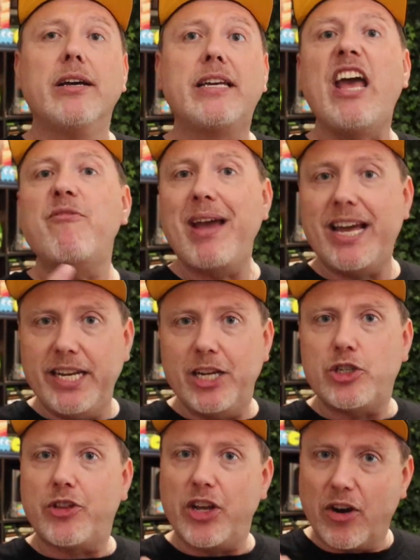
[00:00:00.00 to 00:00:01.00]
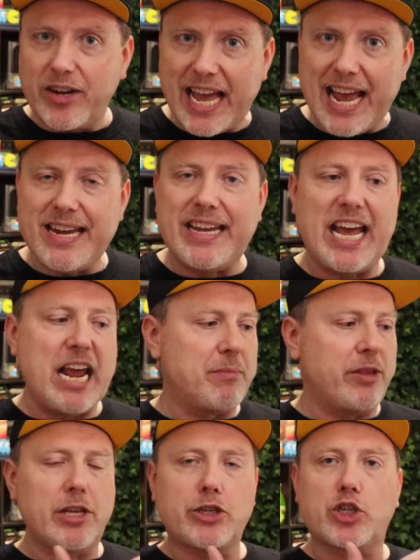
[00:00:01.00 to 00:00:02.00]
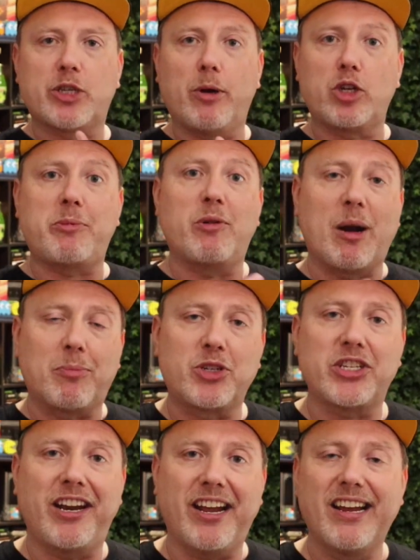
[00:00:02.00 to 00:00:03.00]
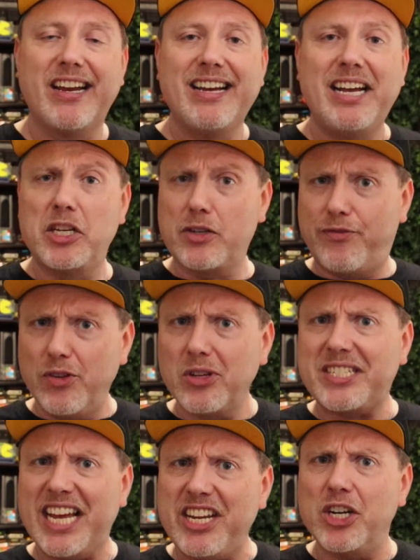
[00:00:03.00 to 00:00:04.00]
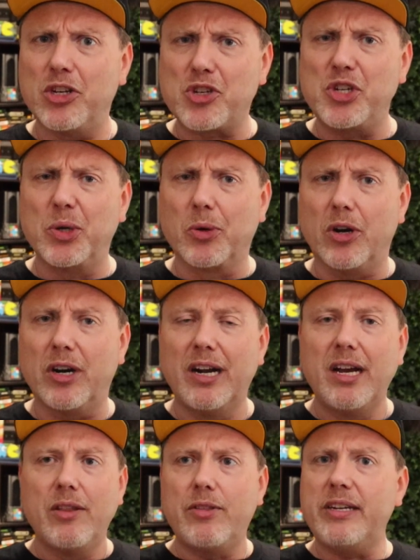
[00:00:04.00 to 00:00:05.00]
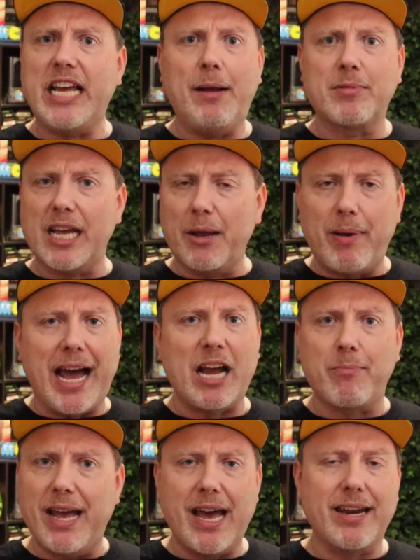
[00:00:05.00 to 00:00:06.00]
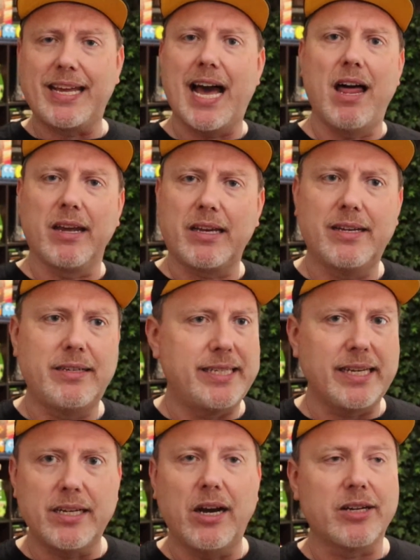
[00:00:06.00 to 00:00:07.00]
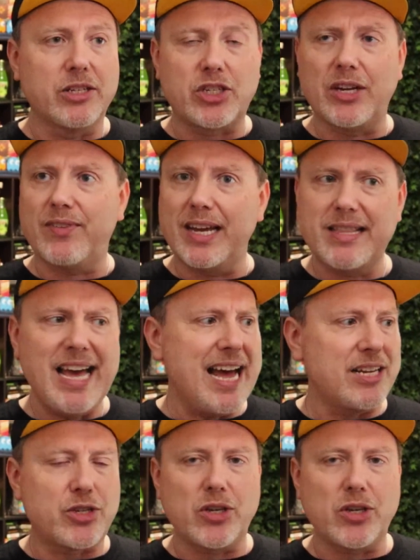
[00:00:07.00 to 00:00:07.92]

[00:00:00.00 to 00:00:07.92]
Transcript: Caveman Ninja, the arcade game that this is supposed to be representing, is a full ten years newer than games like Pac-Man, and Galaga, and Dig Dug, and stuff like that.